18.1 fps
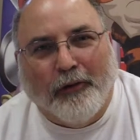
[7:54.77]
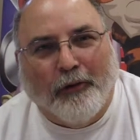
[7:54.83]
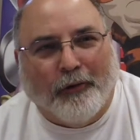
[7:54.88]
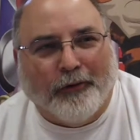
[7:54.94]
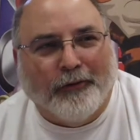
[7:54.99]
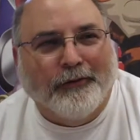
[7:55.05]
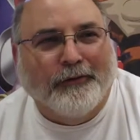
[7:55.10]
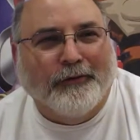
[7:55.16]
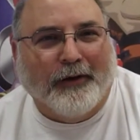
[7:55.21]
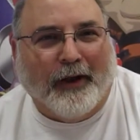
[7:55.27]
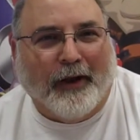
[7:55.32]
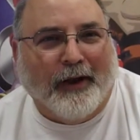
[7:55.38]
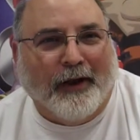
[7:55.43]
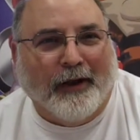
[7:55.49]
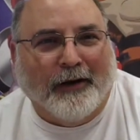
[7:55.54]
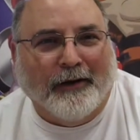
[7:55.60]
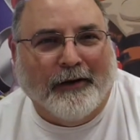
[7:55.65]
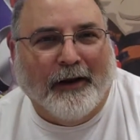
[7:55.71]
Gordon,
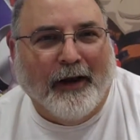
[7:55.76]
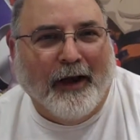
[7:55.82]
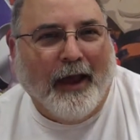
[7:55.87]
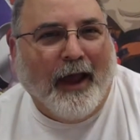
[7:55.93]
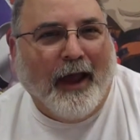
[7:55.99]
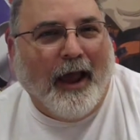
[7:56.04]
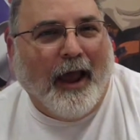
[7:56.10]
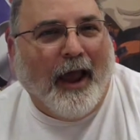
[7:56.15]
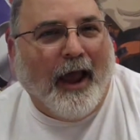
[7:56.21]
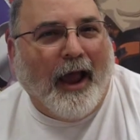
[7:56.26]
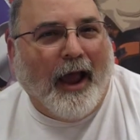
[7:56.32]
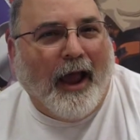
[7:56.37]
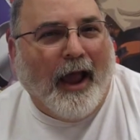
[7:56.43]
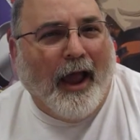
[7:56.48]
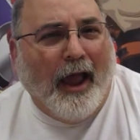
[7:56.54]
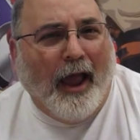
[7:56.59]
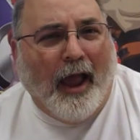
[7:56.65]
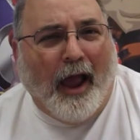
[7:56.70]
and
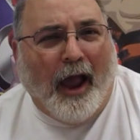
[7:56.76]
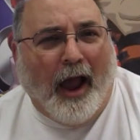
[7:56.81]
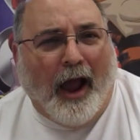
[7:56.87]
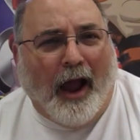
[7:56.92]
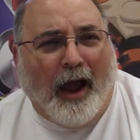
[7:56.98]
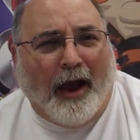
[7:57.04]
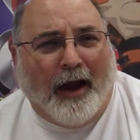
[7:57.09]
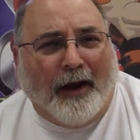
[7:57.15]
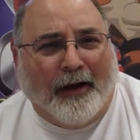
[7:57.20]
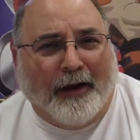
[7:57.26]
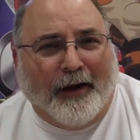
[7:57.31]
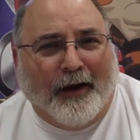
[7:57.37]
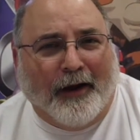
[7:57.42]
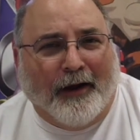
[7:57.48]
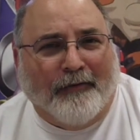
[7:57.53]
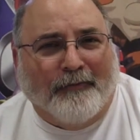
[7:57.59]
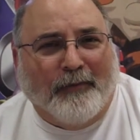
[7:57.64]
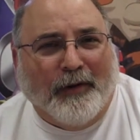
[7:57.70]
I've
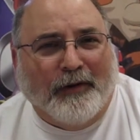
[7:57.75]
uh,